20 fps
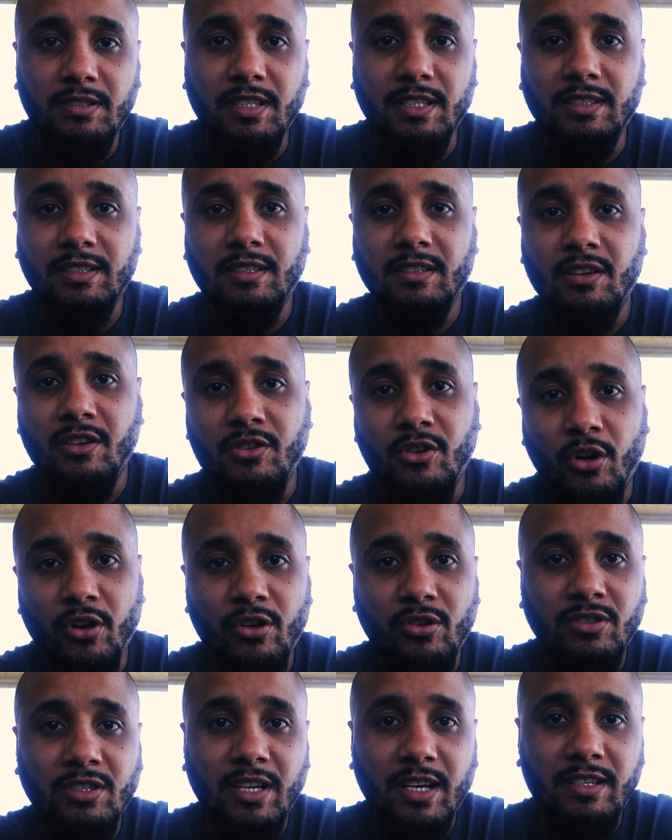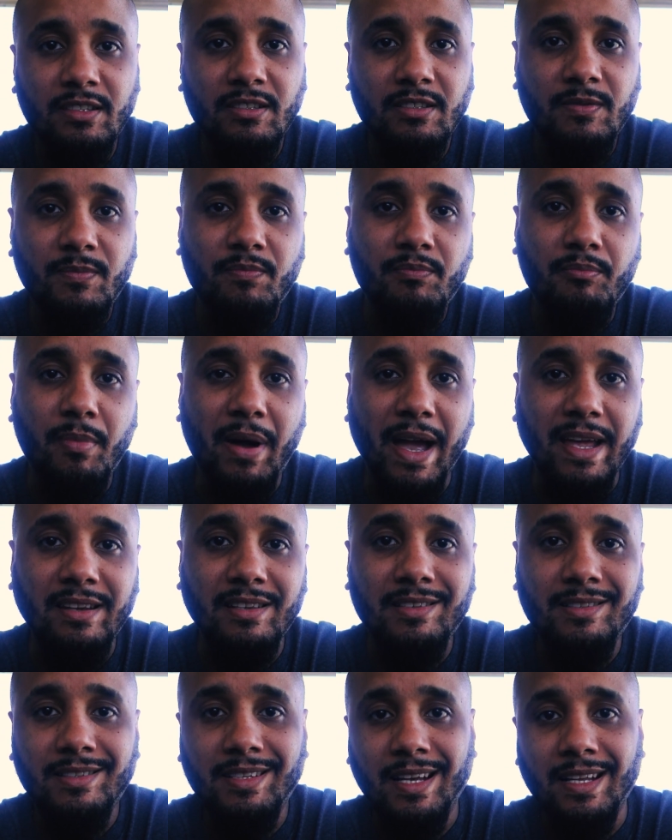This is an audio test
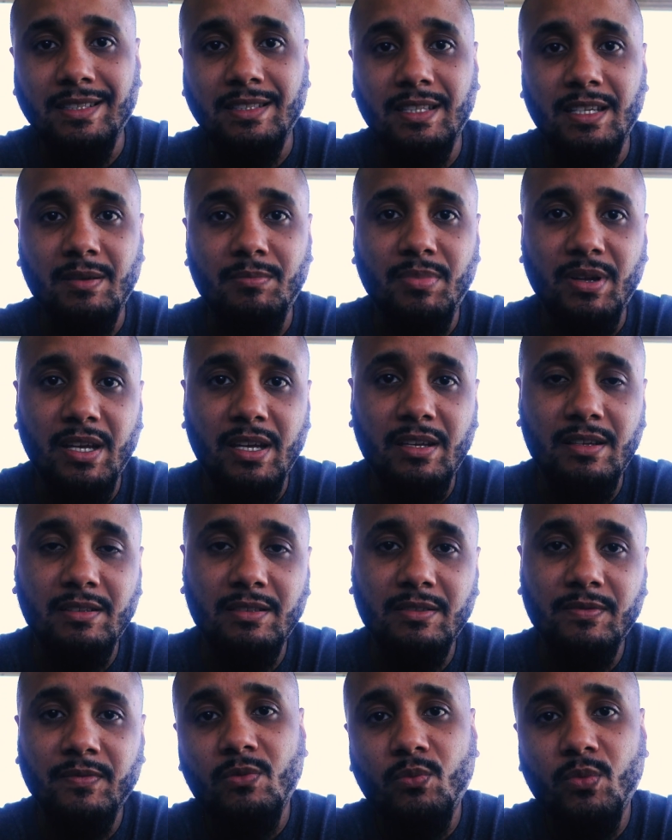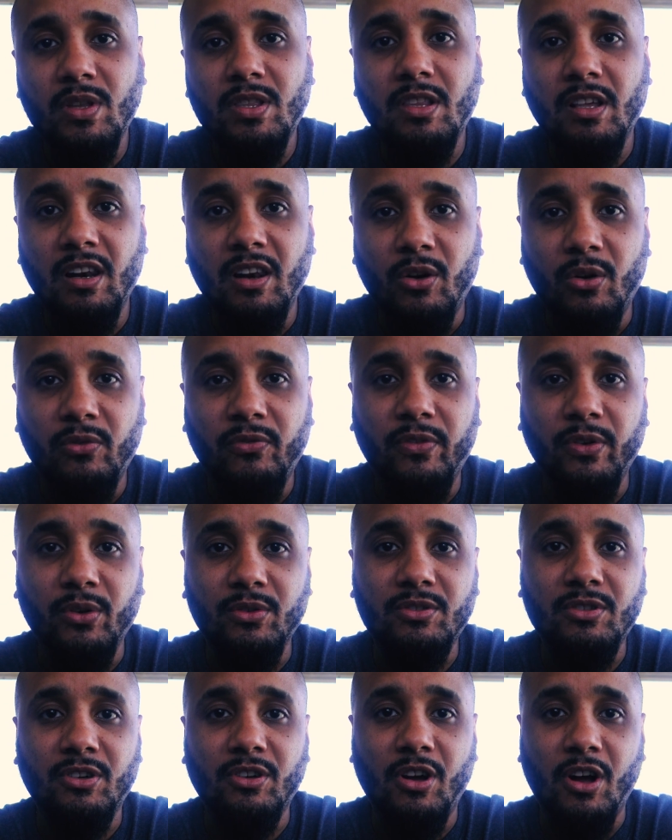minus 10 dBs with the low
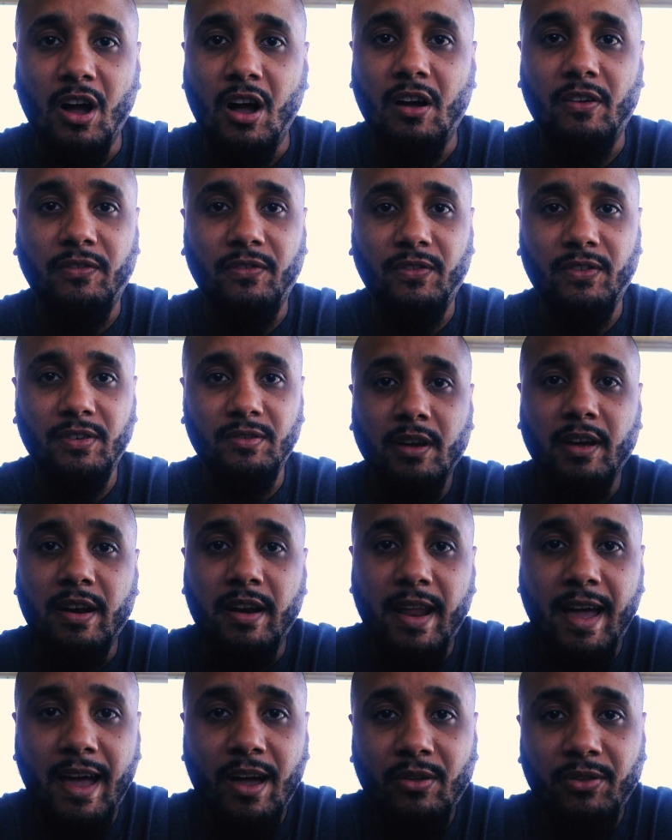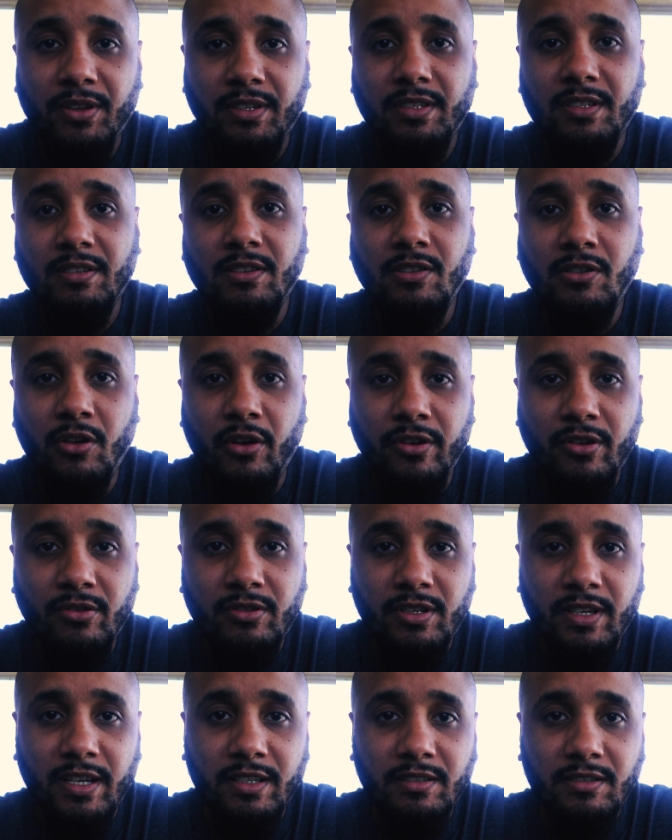filter off. And now this is an audio
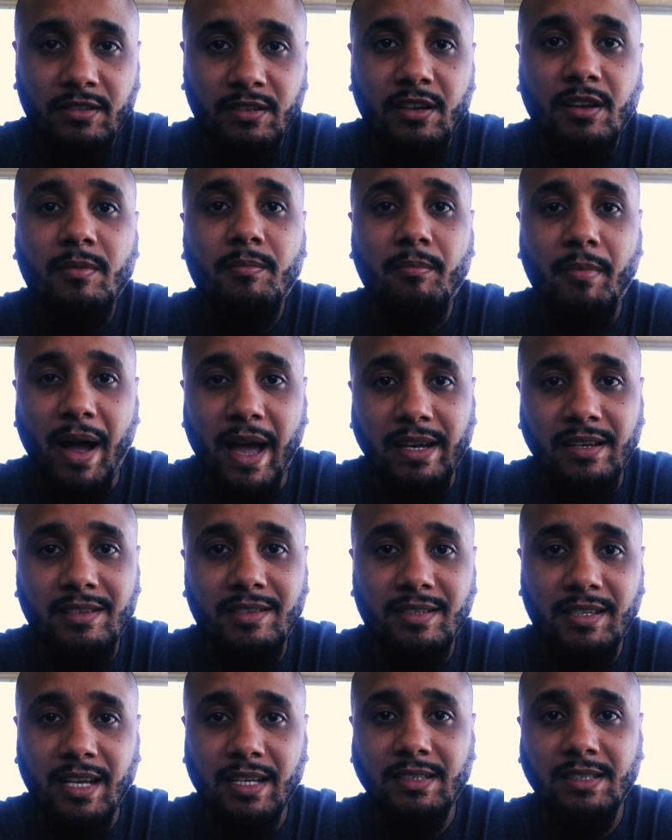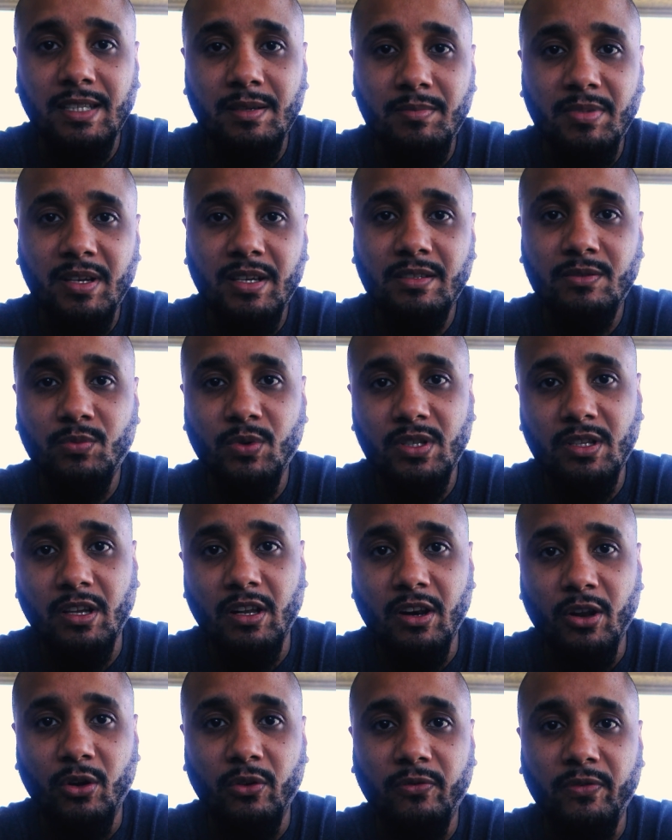test minus 10 dBs with
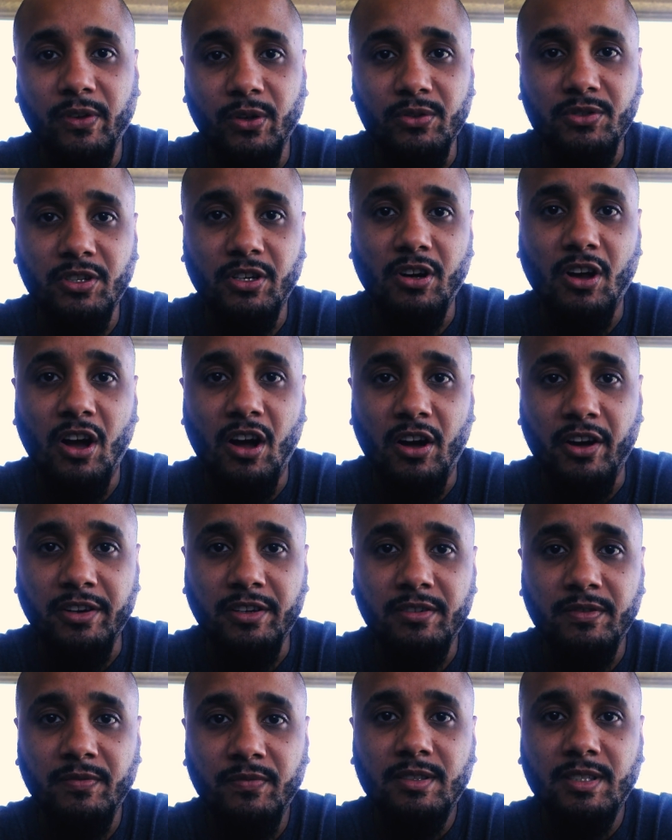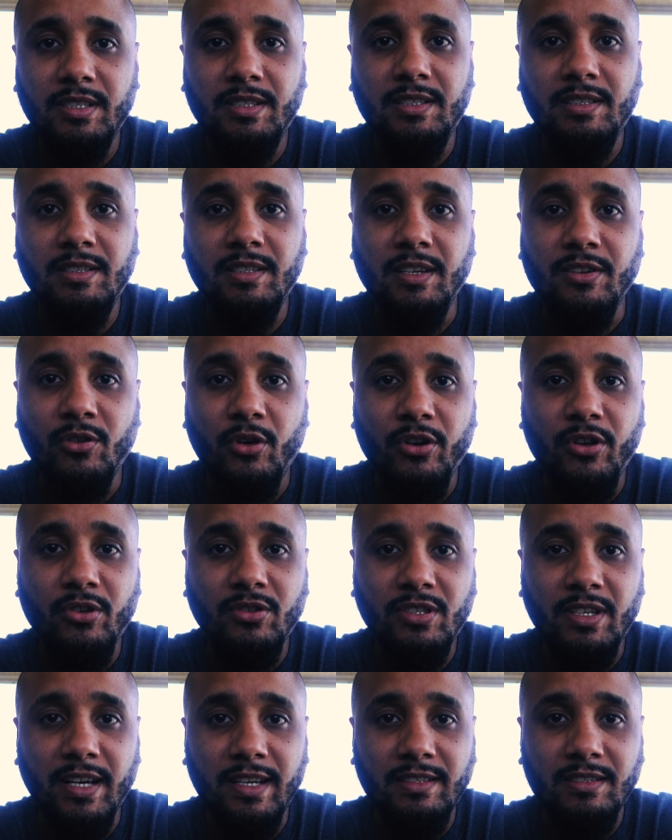the low filter on. This is an audio
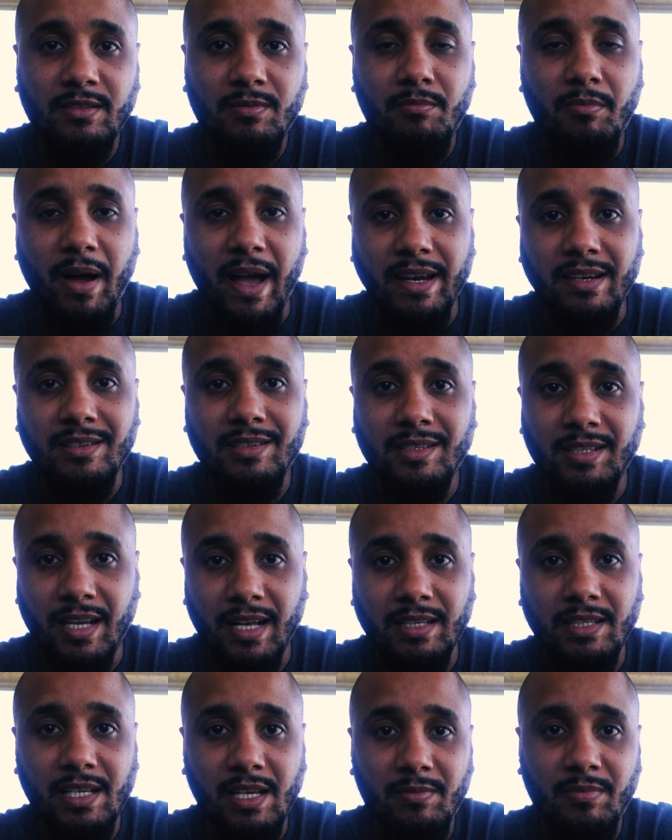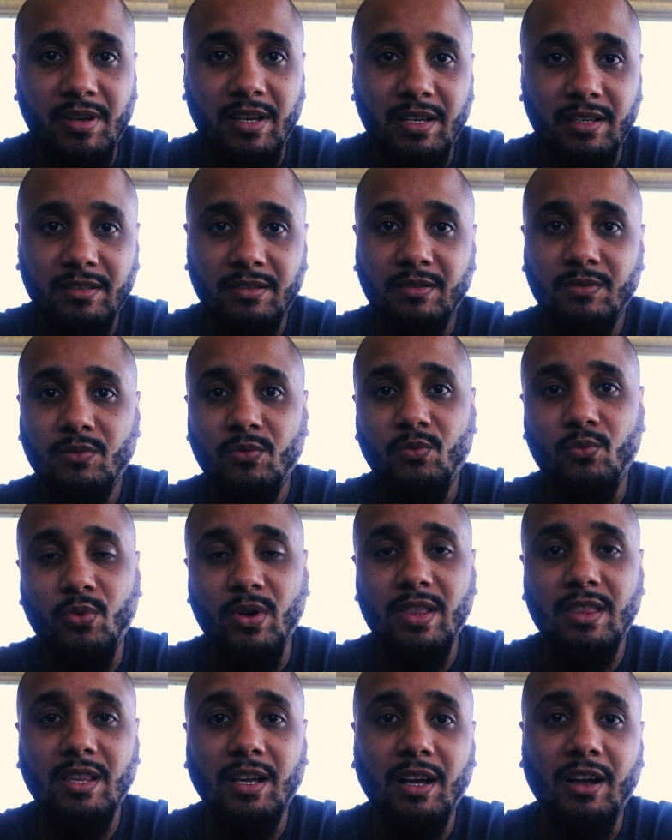test minus 10 dBs
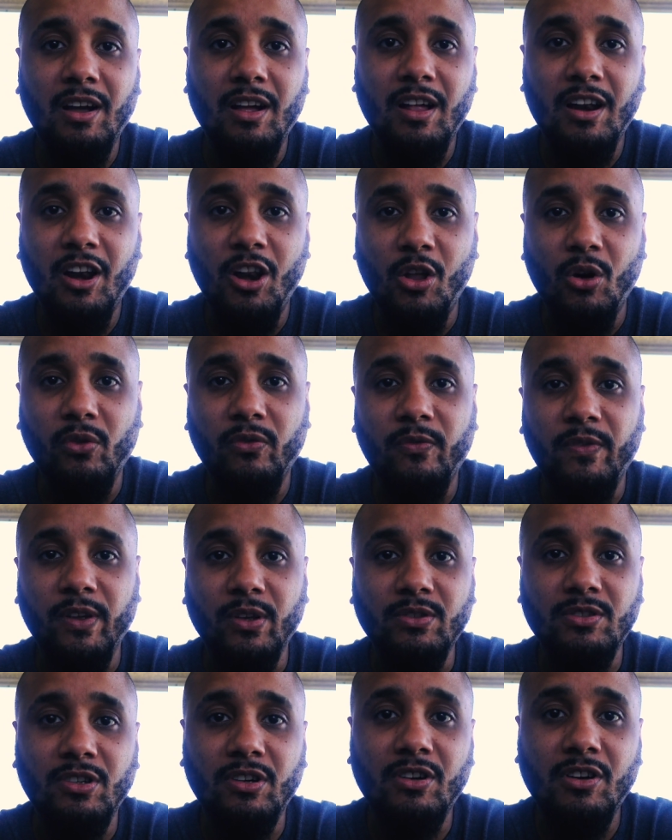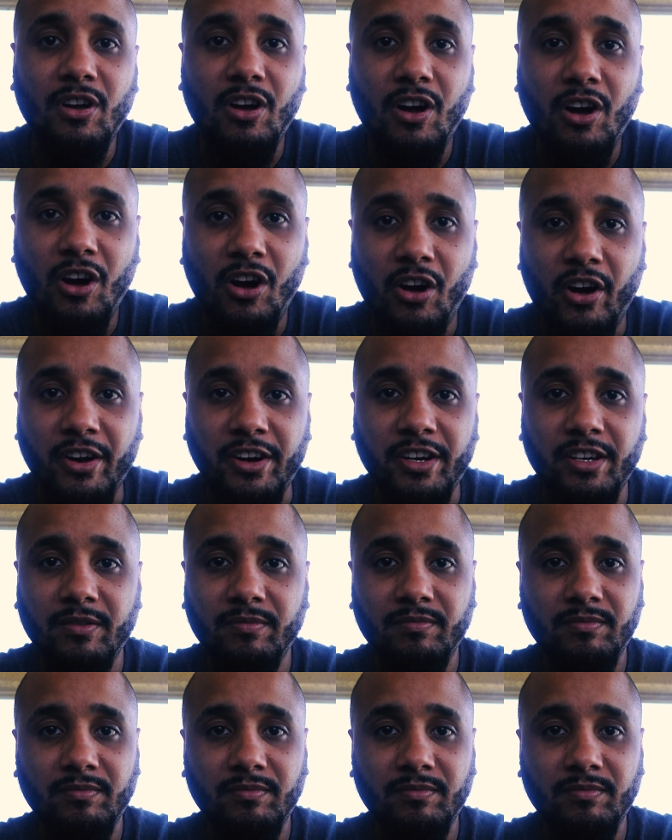with the low filter on.